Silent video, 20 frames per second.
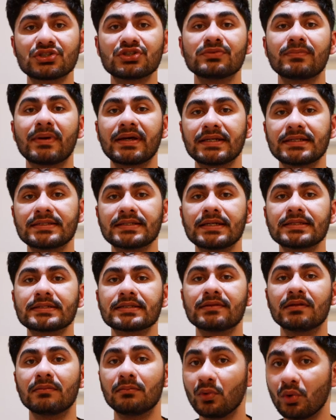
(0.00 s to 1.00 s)
to meditate
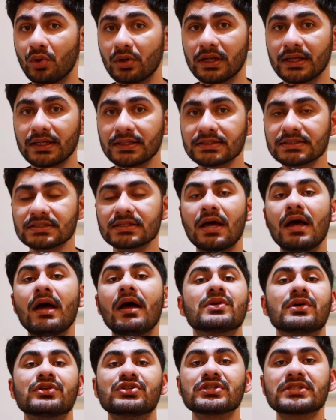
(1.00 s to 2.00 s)
in the mornings.
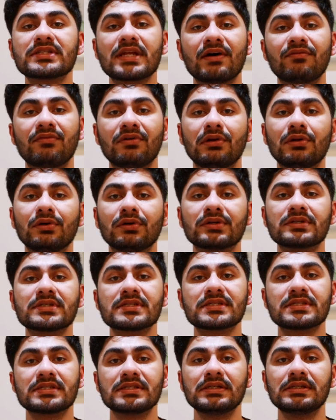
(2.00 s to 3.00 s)
So I just have a look to
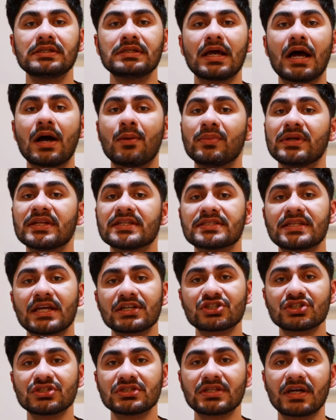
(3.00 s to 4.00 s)
see how many
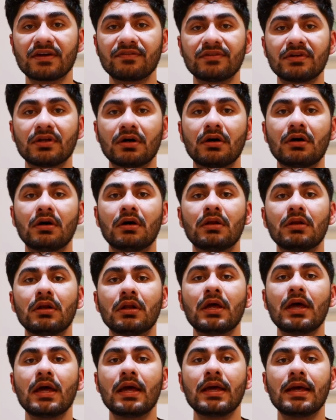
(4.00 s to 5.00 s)
sessions I've
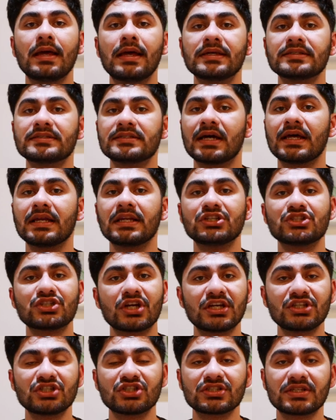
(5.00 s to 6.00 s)
done. Is there any
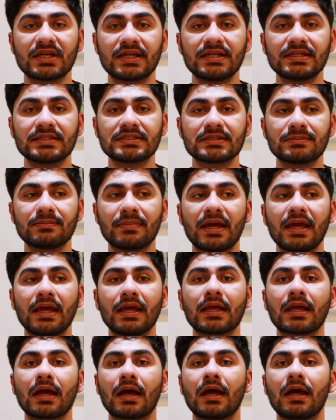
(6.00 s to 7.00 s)
changes I need to
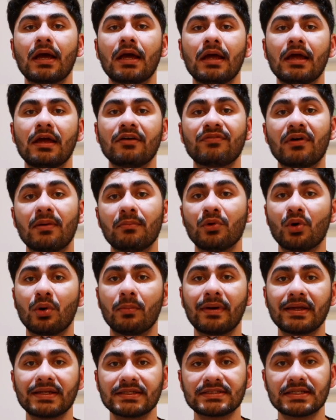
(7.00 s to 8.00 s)
make? If I'm not
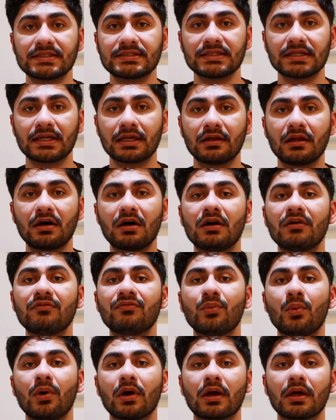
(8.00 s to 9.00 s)
meditating
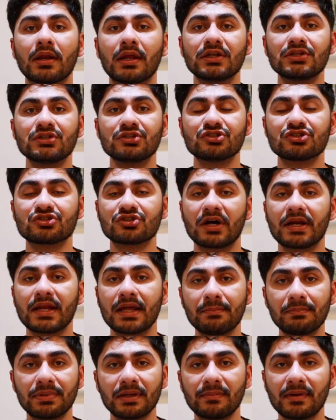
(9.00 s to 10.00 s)
enough, what can I do to try and
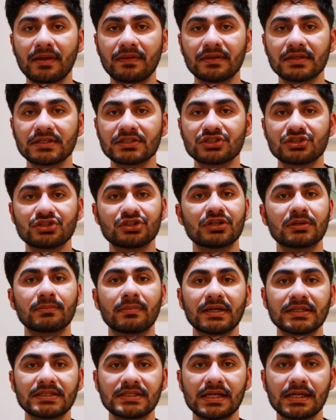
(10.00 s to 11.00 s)
implement this during
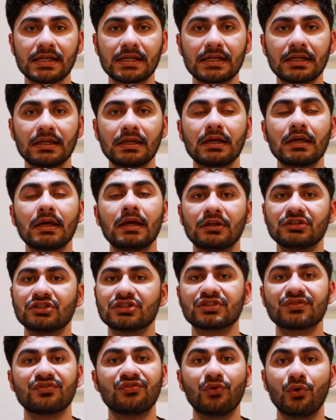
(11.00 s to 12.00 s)
my day and
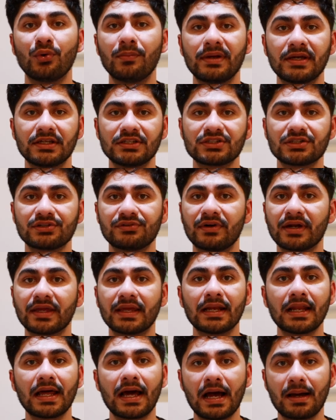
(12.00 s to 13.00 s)
just form it into a
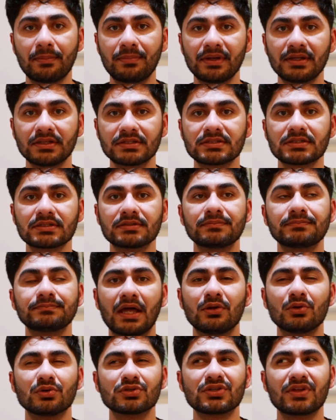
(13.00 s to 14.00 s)
regular habit?
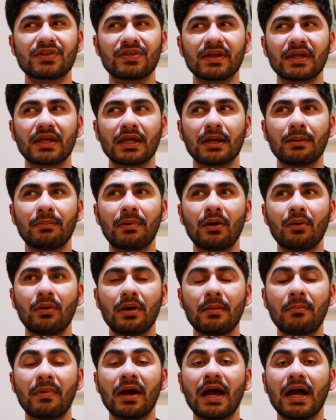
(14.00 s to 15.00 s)
And also thinking about,
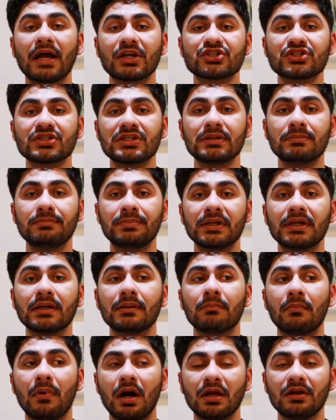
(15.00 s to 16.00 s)
am I actually being
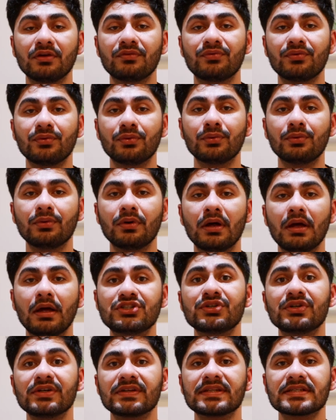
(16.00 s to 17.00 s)
mindful
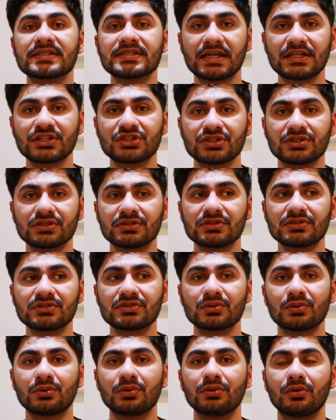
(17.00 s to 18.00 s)
during the
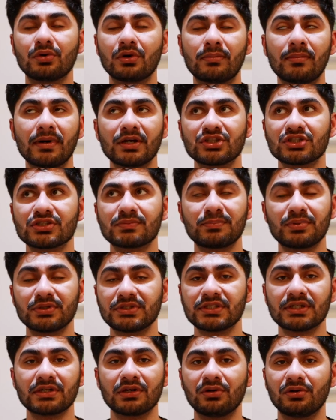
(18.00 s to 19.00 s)
sessions, or am I just
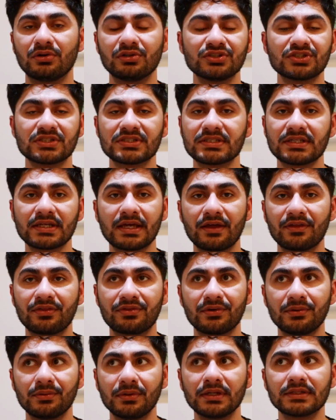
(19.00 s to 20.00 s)
putting it on just to get
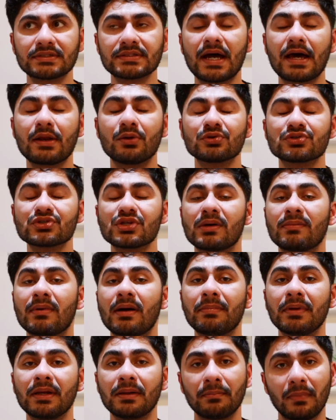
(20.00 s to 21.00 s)
through it? And also, am I
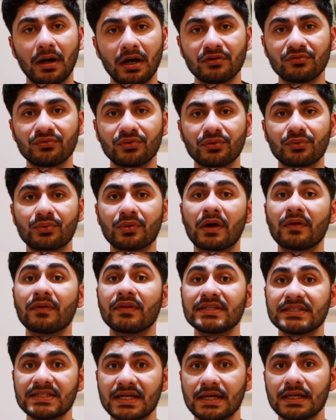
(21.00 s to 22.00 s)
being mindful throughout the
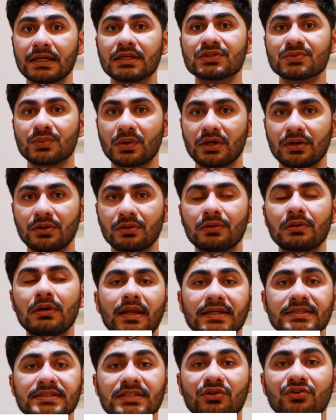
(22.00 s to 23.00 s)
day as well?
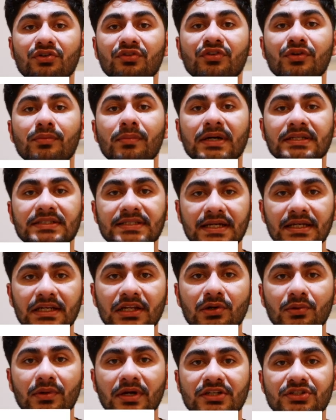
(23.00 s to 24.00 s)
Next, I'll review my
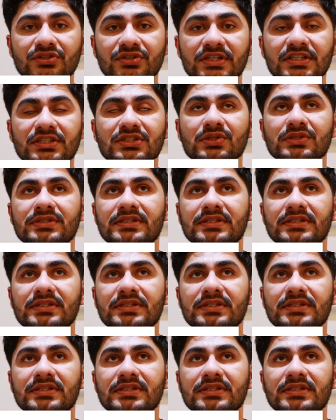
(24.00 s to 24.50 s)
Dailyo entries. So